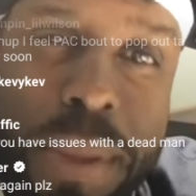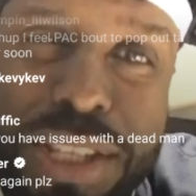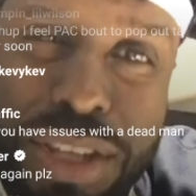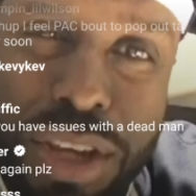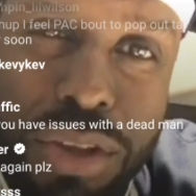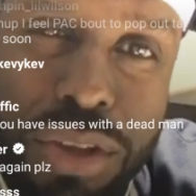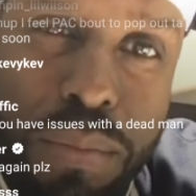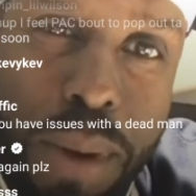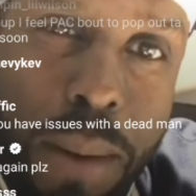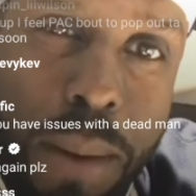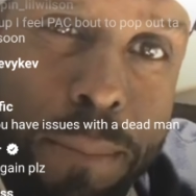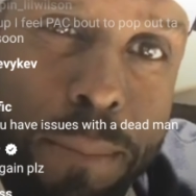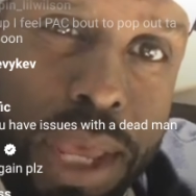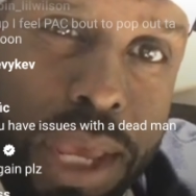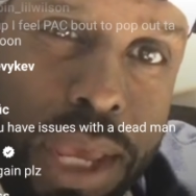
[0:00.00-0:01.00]
going to tell you
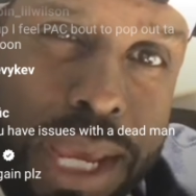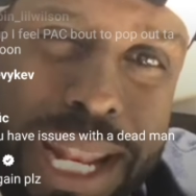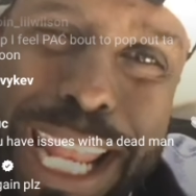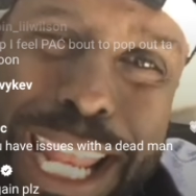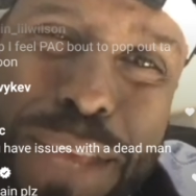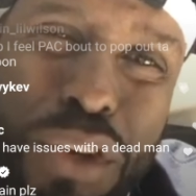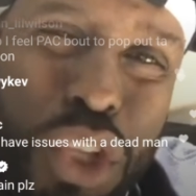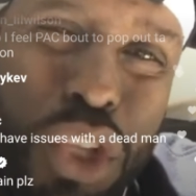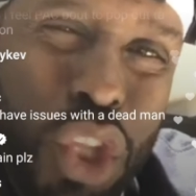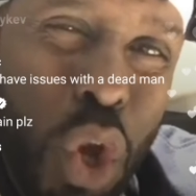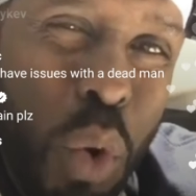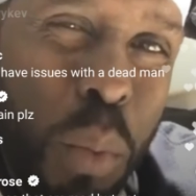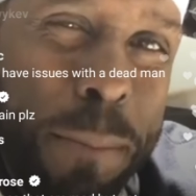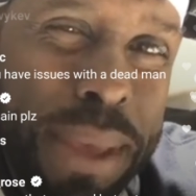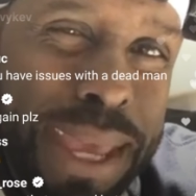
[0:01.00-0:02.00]
about Big, and I didn't even
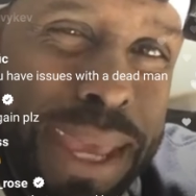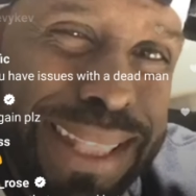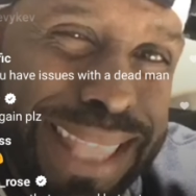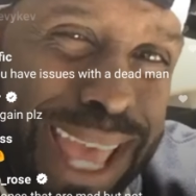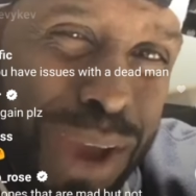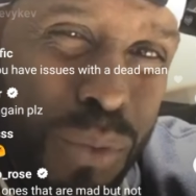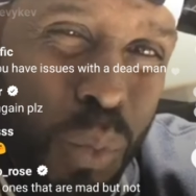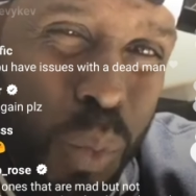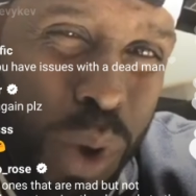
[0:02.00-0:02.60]
know Big that